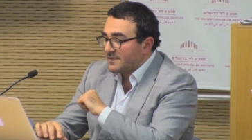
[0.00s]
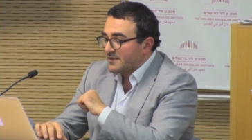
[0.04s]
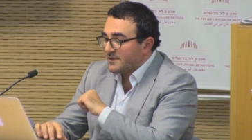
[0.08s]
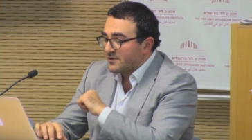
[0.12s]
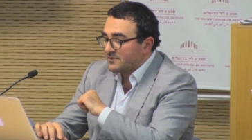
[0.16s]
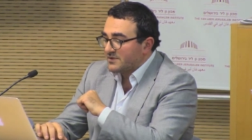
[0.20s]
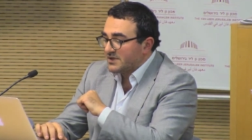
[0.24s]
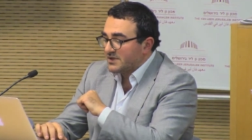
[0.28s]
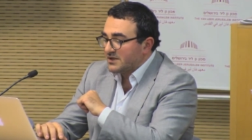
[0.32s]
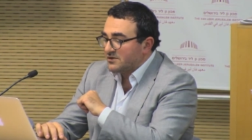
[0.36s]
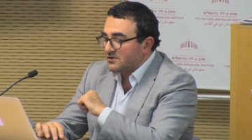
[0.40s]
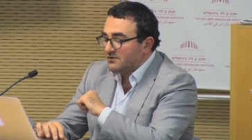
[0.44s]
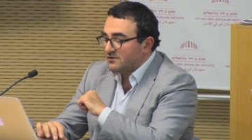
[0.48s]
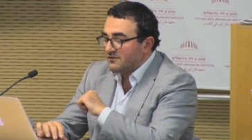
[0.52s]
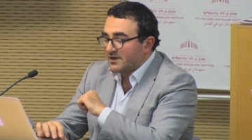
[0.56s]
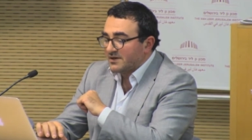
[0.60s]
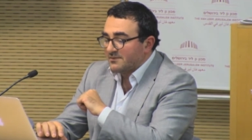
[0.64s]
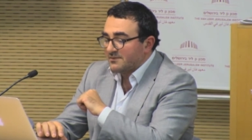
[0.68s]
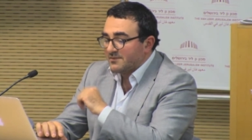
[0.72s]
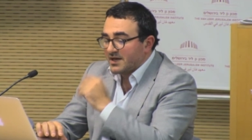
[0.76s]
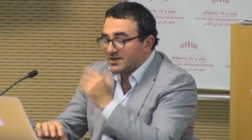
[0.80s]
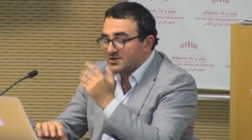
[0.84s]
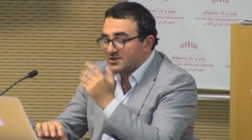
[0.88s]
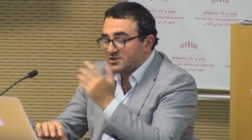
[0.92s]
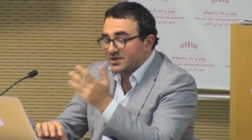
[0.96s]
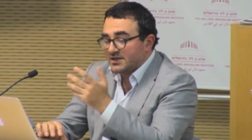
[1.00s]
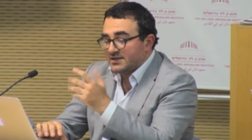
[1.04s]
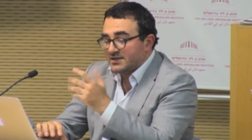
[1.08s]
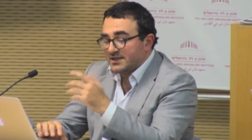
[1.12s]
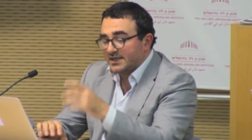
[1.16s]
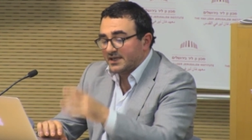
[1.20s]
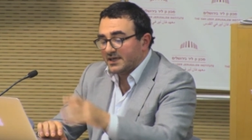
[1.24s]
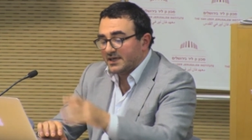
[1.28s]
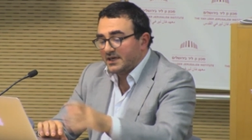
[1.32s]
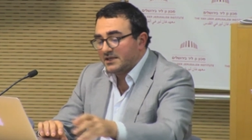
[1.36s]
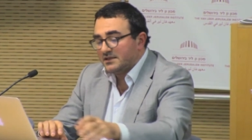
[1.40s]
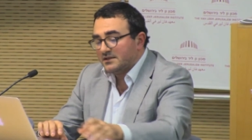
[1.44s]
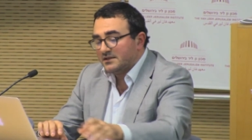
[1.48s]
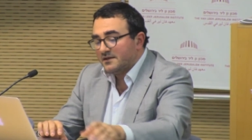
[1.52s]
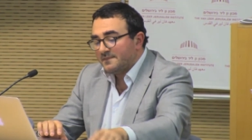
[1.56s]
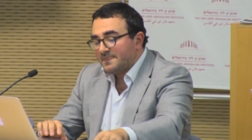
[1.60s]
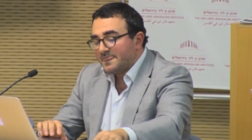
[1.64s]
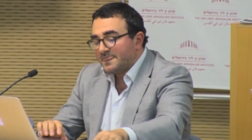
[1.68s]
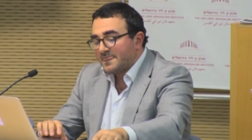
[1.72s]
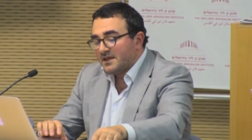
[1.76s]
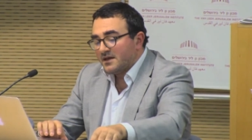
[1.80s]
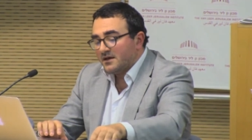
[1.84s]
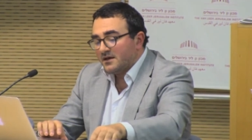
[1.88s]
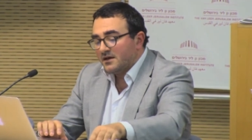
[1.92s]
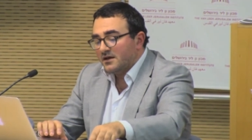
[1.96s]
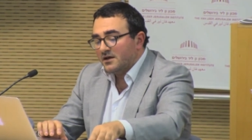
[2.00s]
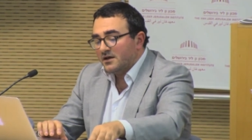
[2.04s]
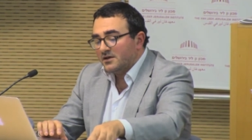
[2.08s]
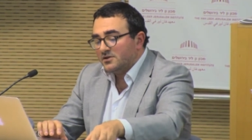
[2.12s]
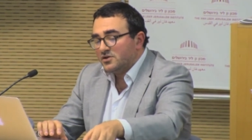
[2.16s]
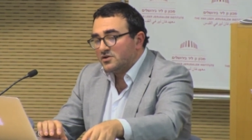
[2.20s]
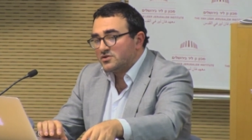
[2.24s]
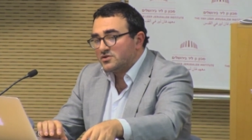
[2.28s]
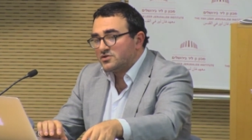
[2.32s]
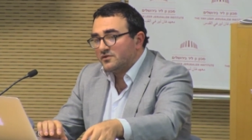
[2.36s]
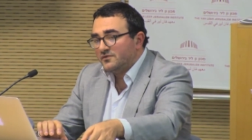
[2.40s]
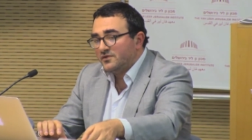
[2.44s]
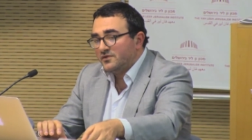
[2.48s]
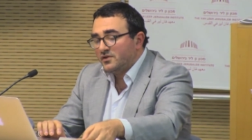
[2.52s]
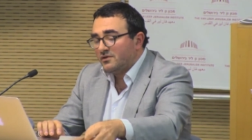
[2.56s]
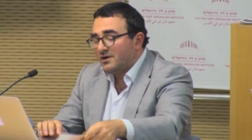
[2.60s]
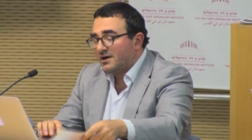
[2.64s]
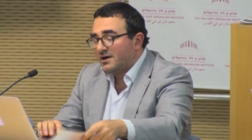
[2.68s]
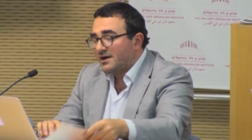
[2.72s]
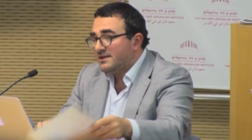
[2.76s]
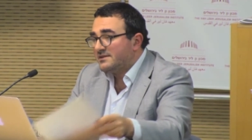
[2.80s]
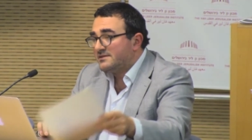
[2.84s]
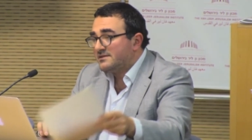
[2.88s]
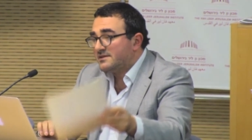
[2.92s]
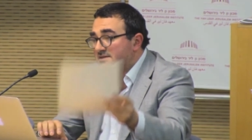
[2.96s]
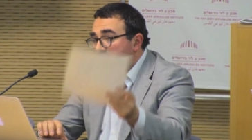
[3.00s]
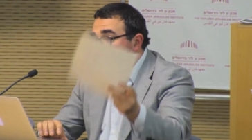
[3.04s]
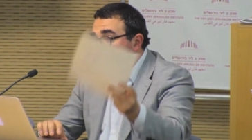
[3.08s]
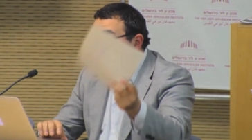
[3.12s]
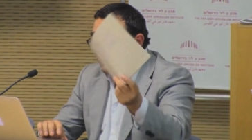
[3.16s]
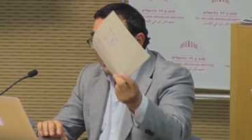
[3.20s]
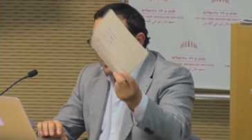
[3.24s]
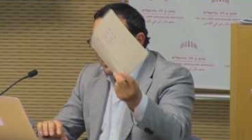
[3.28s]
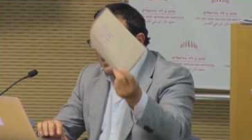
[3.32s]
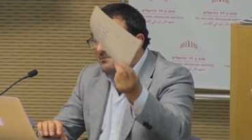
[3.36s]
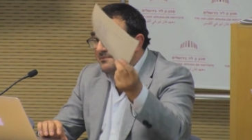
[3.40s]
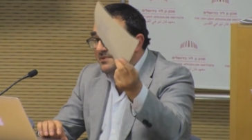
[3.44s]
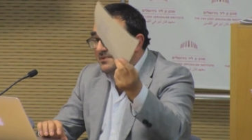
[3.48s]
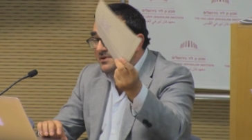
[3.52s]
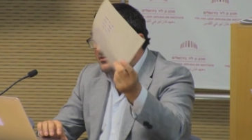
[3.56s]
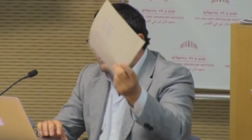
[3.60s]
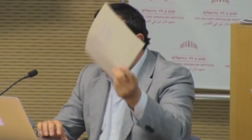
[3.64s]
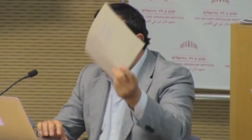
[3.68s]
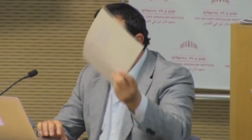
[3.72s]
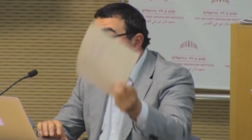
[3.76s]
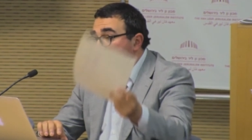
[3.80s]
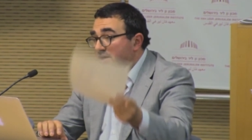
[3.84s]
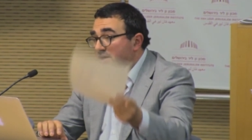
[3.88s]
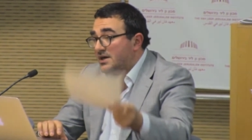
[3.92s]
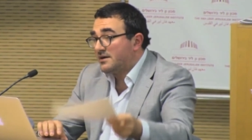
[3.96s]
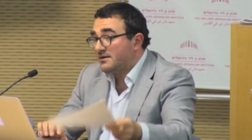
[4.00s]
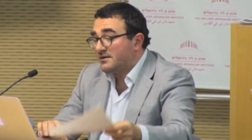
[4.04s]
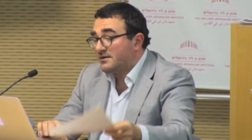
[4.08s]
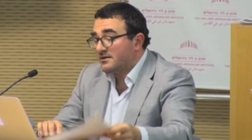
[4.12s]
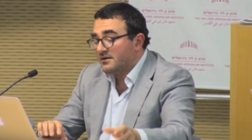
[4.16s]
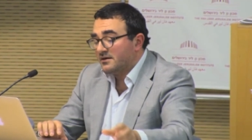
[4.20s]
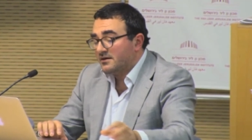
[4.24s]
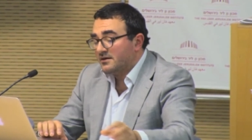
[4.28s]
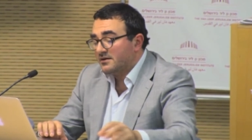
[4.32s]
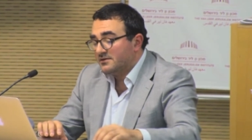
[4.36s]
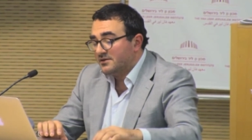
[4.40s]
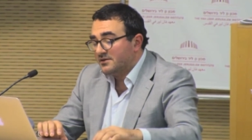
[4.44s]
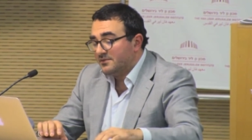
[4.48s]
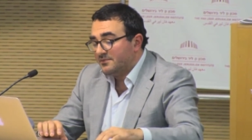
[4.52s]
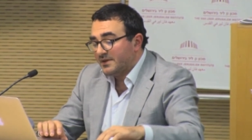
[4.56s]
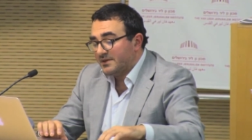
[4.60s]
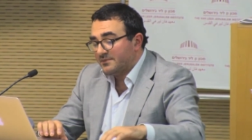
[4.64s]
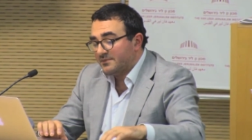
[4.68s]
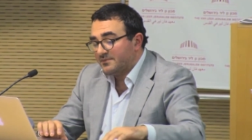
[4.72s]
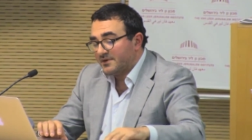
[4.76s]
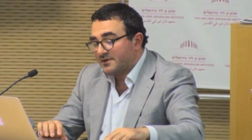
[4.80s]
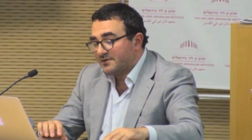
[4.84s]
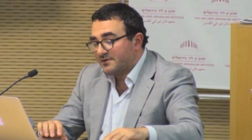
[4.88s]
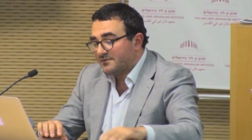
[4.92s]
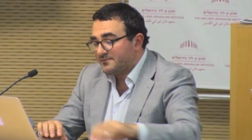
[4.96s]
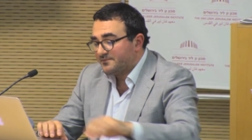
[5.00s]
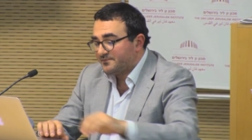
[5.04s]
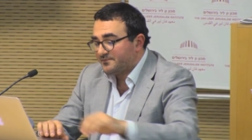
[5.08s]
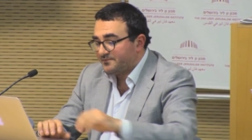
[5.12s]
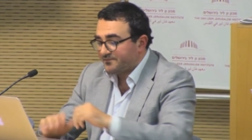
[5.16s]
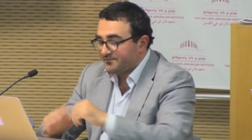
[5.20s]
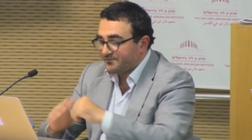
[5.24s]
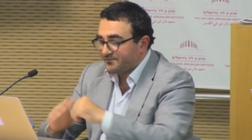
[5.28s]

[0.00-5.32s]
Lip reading: So thank you very much. And again, those of you who are interested, I'm happy to share the paper.